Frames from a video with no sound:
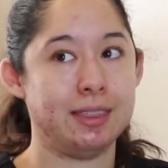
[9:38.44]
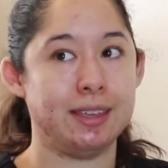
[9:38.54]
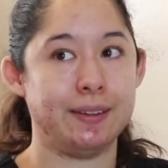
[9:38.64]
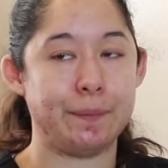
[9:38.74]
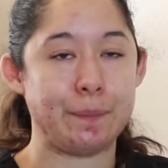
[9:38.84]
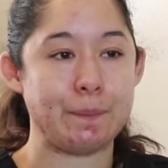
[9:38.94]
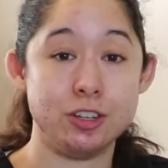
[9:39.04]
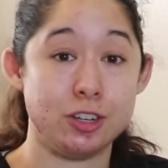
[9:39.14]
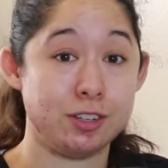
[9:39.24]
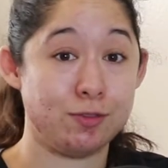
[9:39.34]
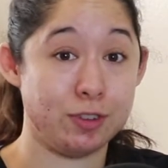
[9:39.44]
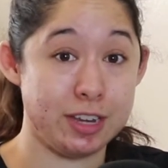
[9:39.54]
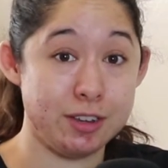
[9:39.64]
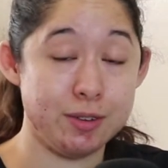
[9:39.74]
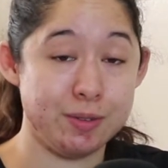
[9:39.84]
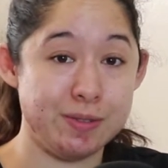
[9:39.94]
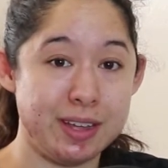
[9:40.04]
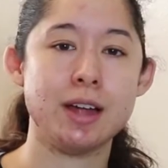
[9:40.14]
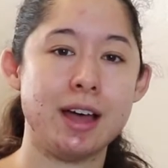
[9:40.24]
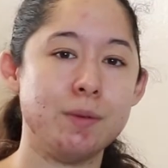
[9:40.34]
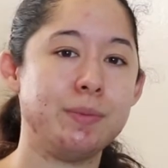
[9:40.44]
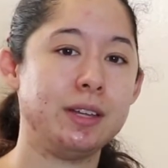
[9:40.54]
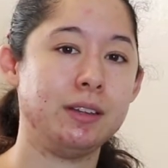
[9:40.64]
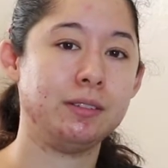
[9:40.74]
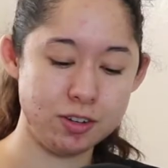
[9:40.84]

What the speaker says: that are just for you. You're helping